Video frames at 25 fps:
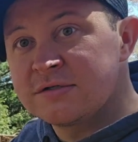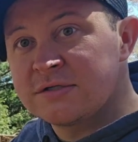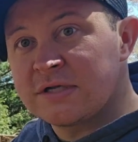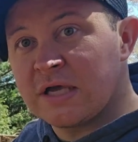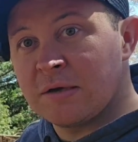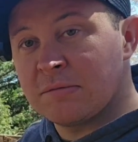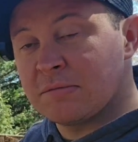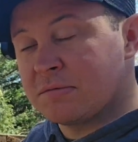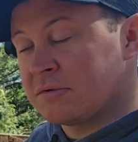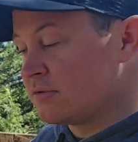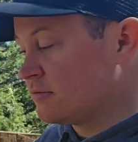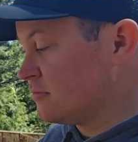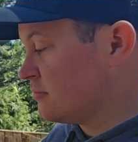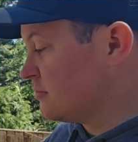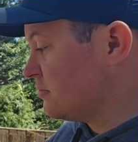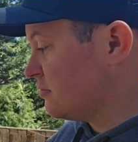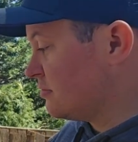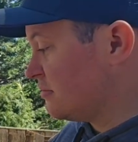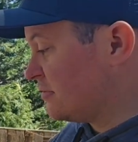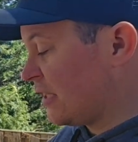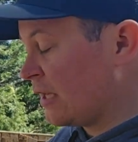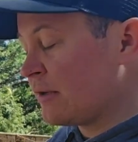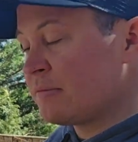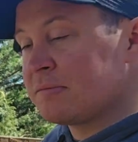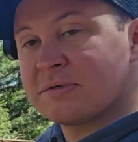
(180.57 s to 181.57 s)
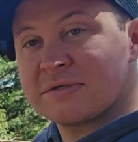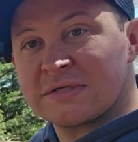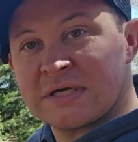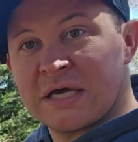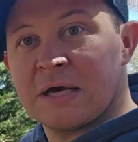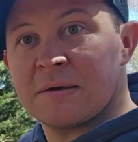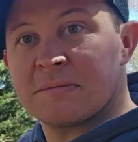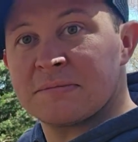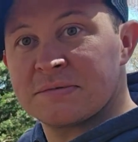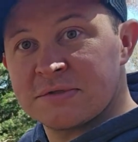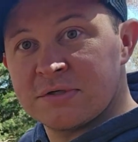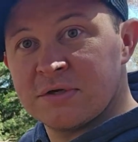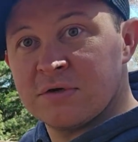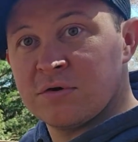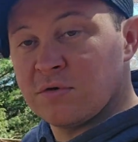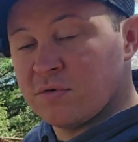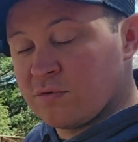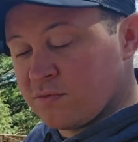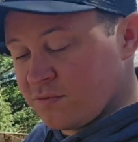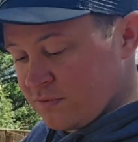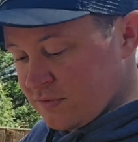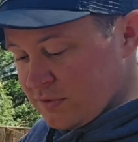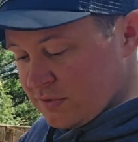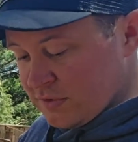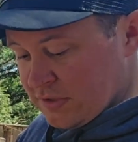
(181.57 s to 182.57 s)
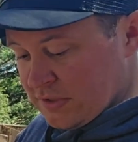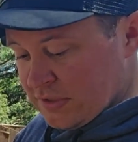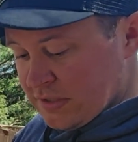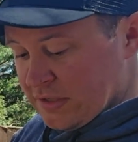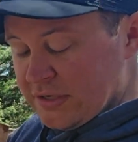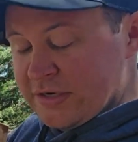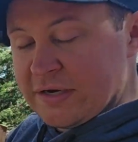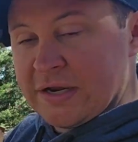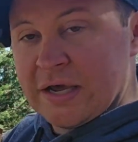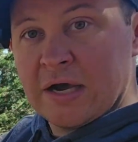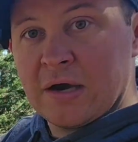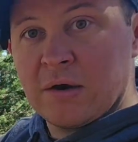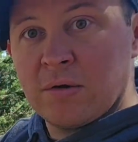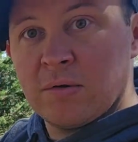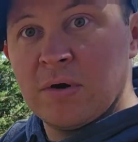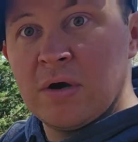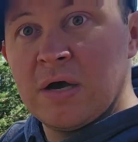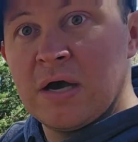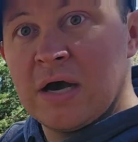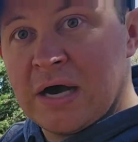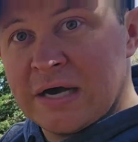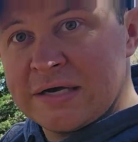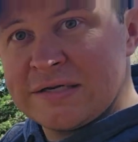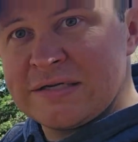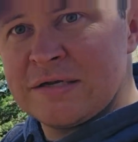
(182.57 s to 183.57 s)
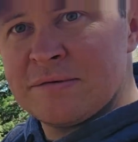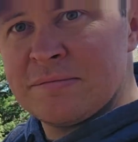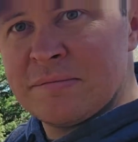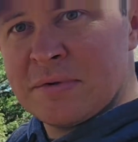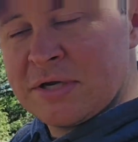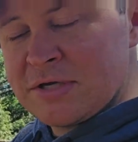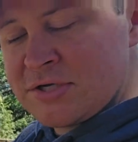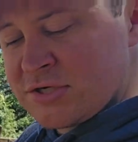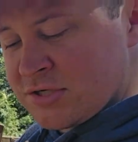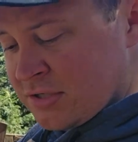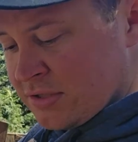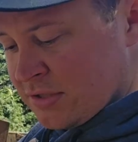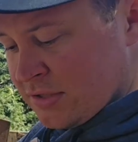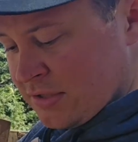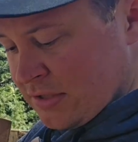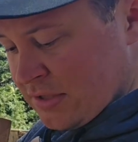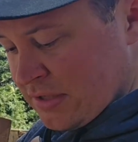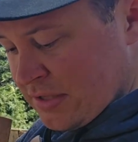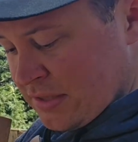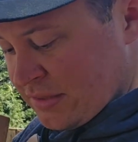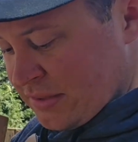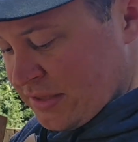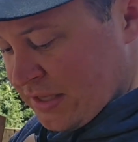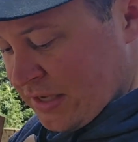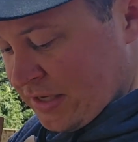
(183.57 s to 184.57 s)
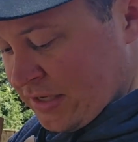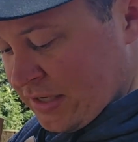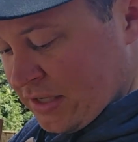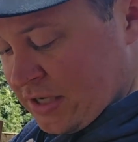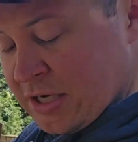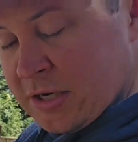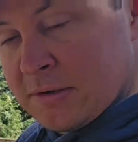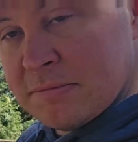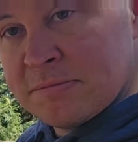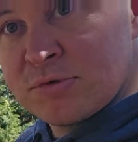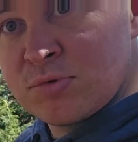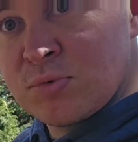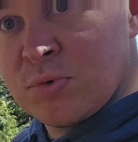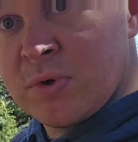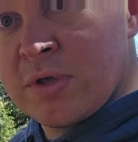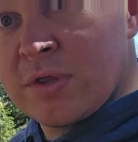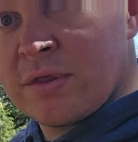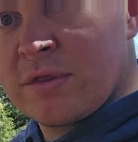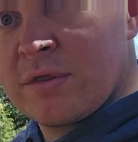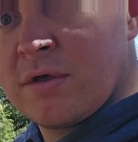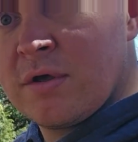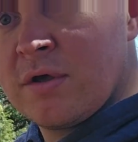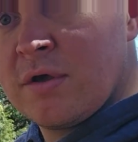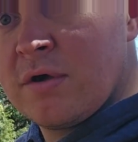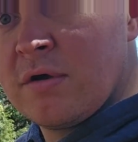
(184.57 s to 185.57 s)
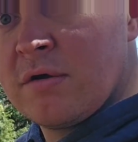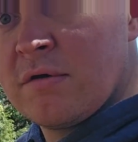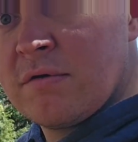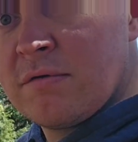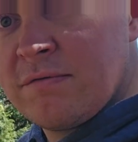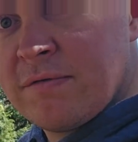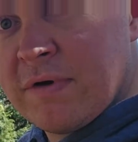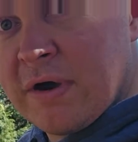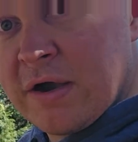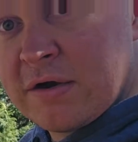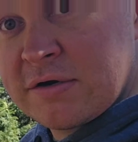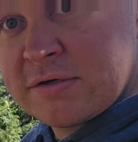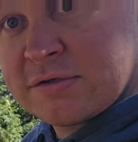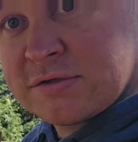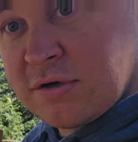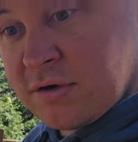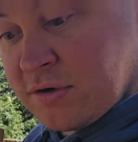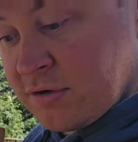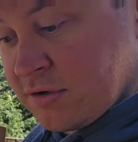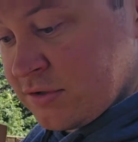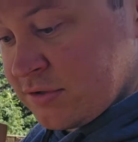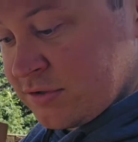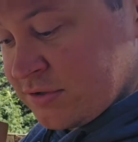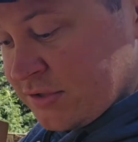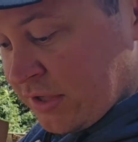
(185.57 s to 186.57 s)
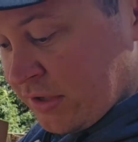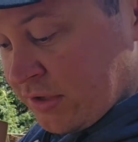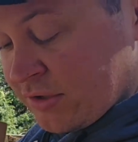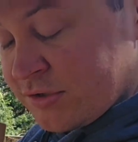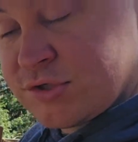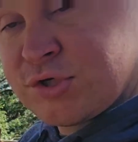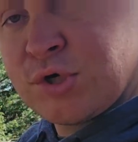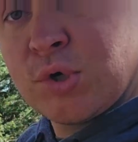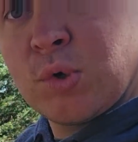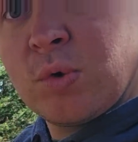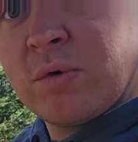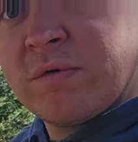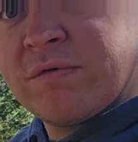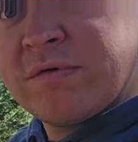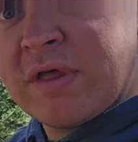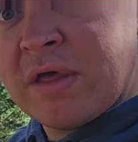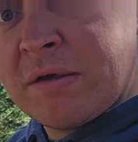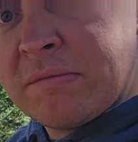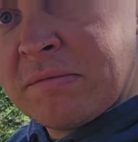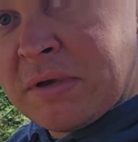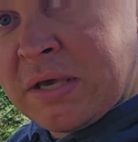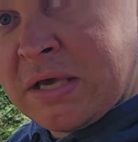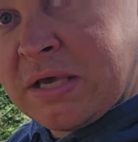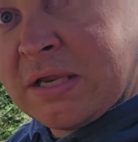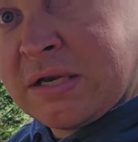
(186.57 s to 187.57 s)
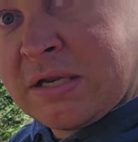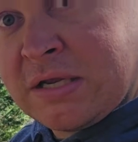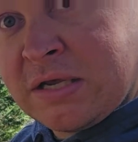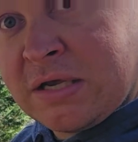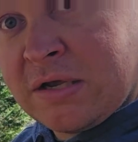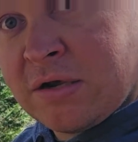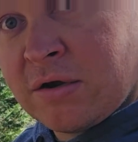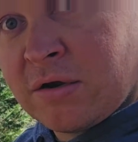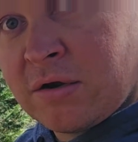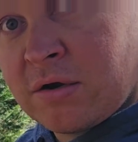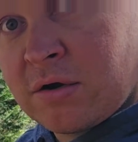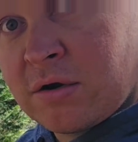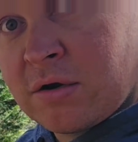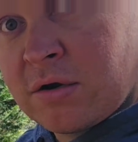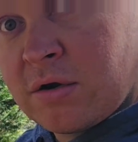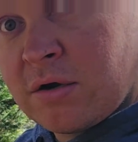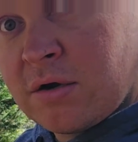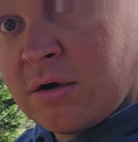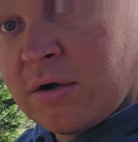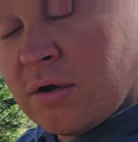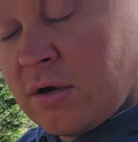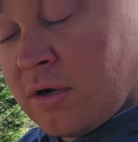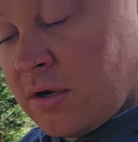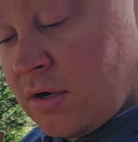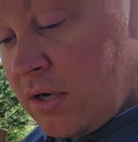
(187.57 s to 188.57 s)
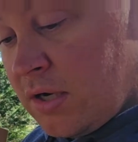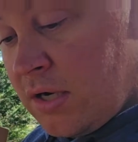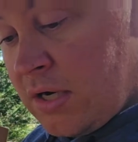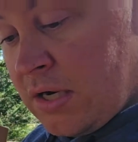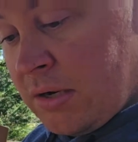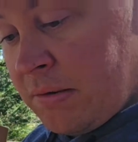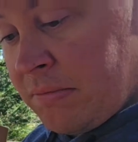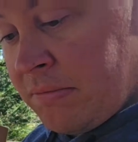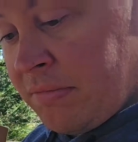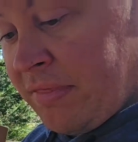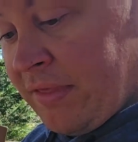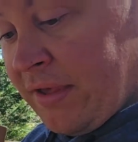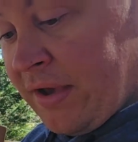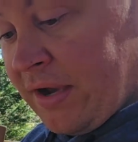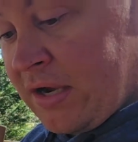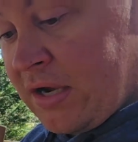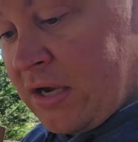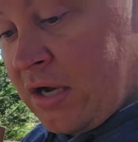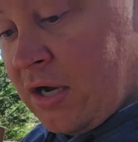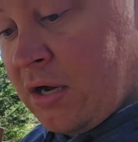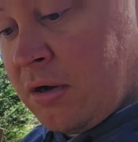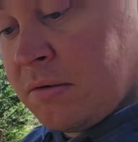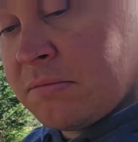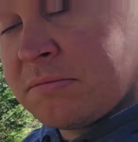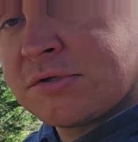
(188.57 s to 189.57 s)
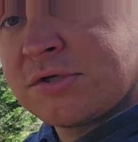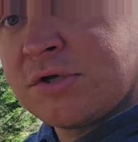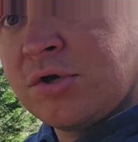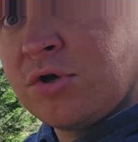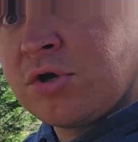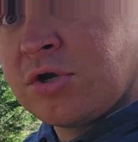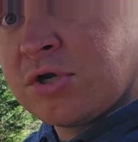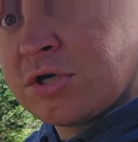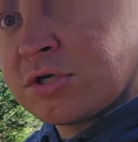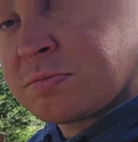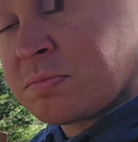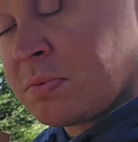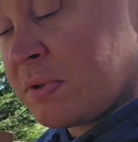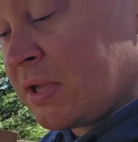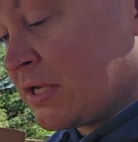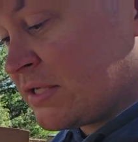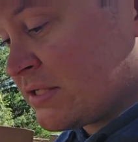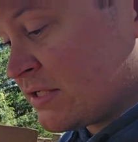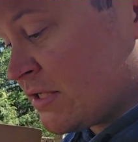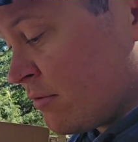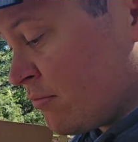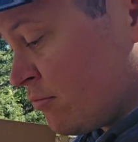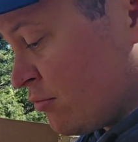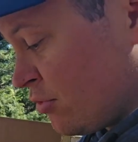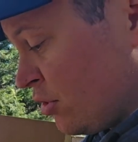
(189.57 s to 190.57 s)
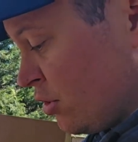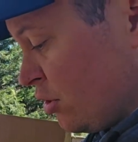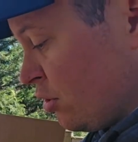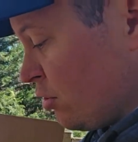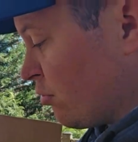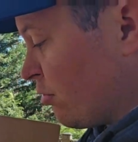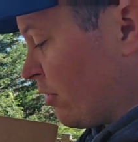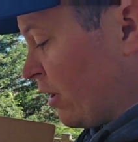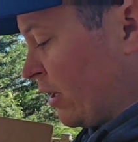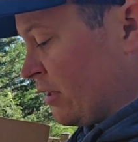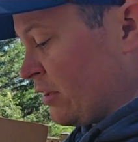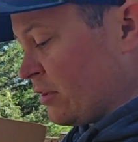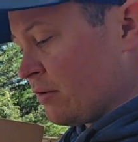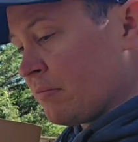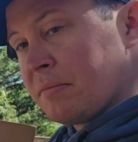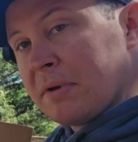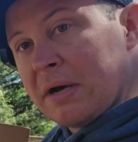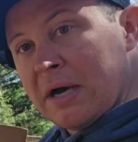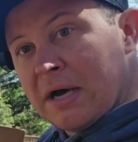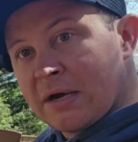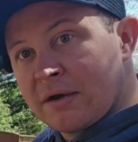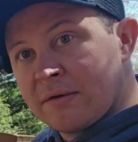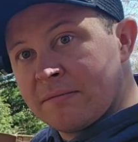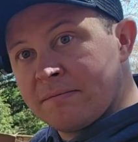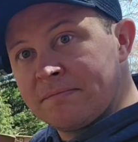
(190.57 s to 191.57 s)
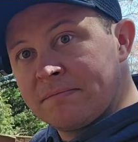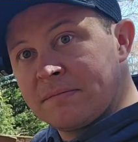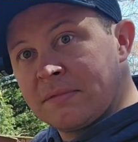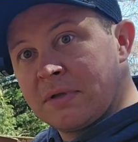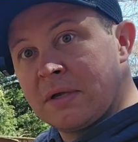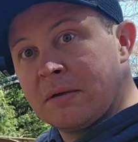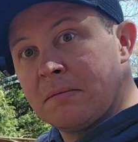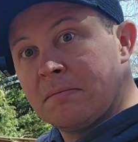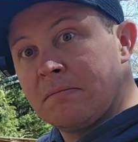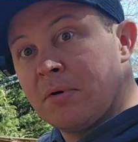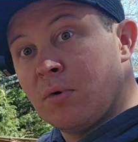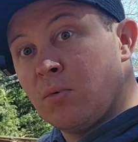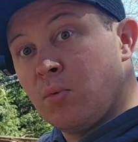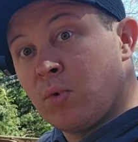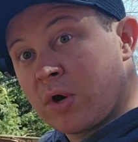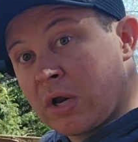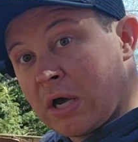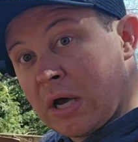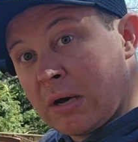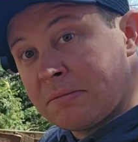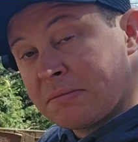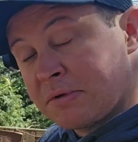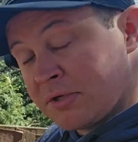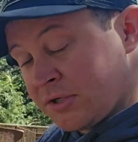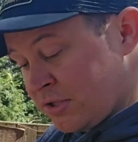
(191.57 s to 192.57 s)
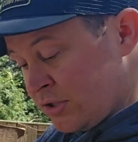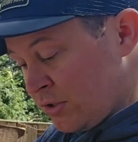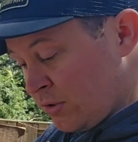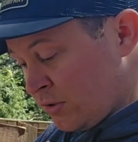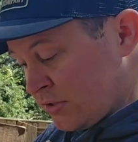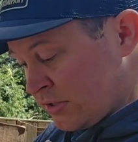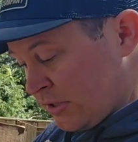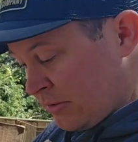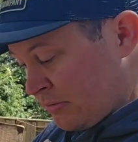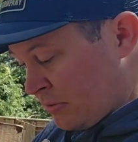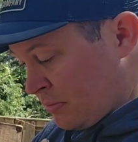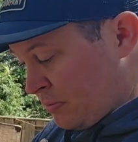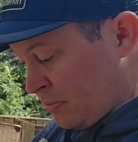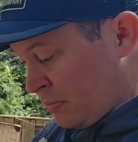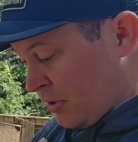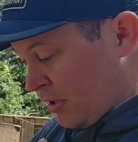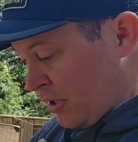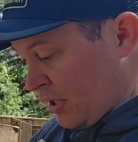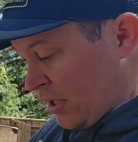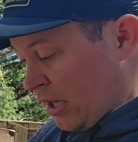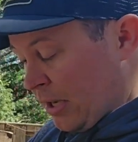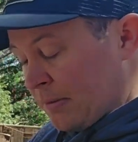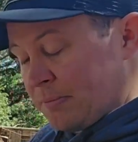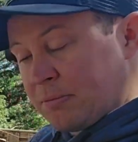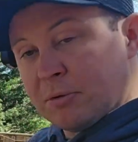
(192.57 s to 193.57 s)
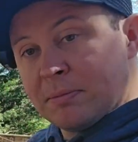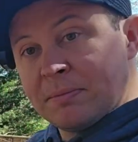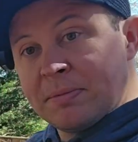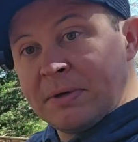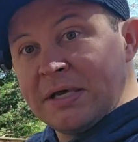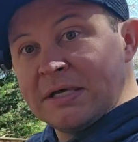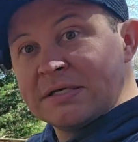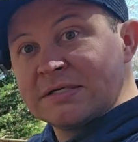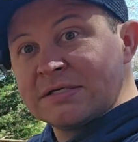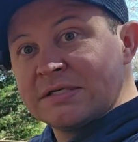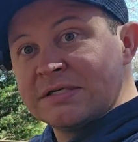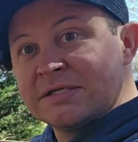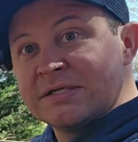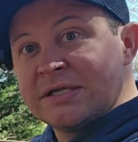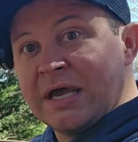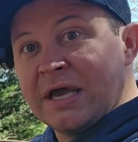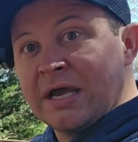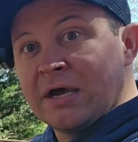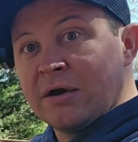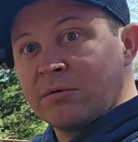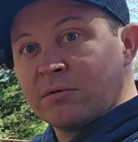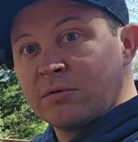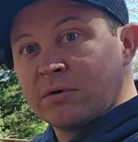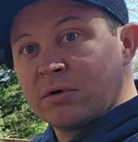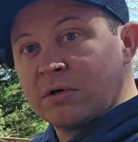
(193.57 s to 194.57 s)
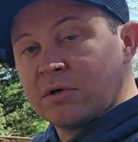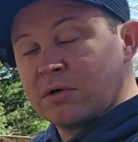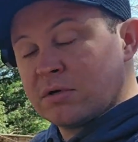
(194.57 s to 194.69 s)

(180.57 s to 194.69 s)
tabletop stove. Now, I did mention that it comes with fire starters. There are 2 of them in here that come, so you can just place them right in the bottom. But what I'm going to do is I'm going to put a couple pieces down.